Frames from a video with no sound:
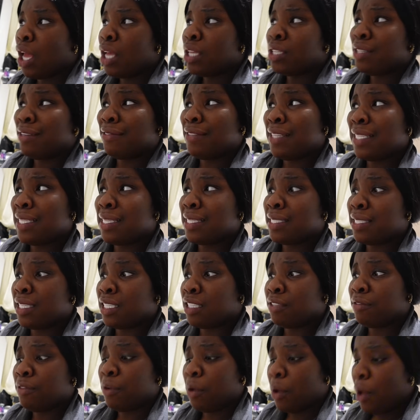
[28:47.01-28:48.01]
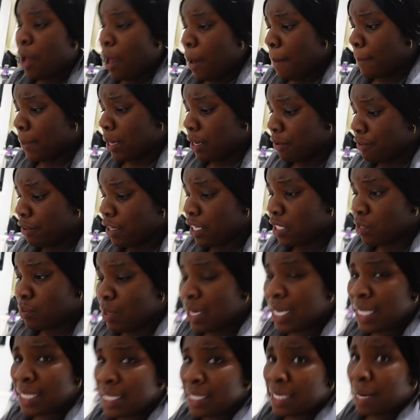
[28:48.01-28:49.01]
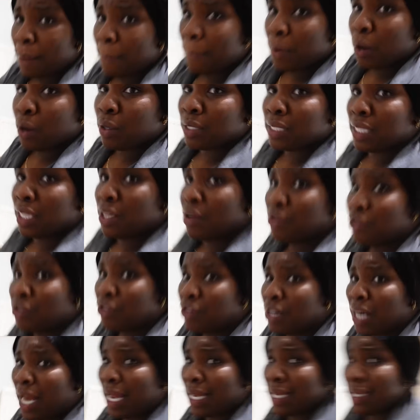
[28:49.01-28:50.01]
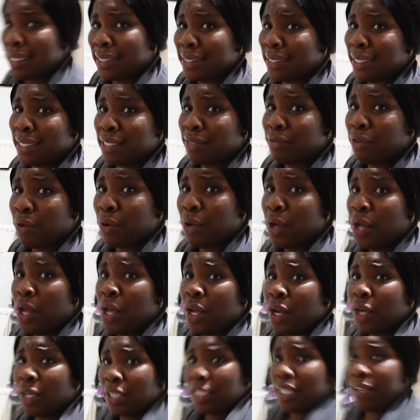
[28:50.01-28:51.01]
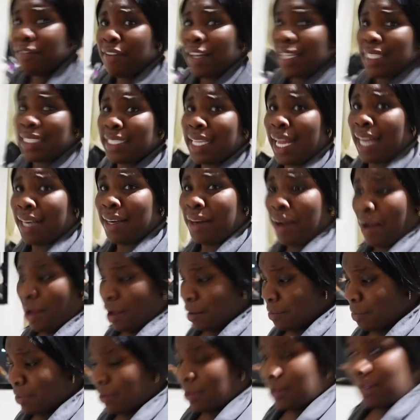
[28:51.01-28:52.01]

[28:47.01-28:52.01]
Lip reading: So if this is 6 foot, but the thing is, when it's in the box, it don't look like it's 6 foot. Because if I stand up,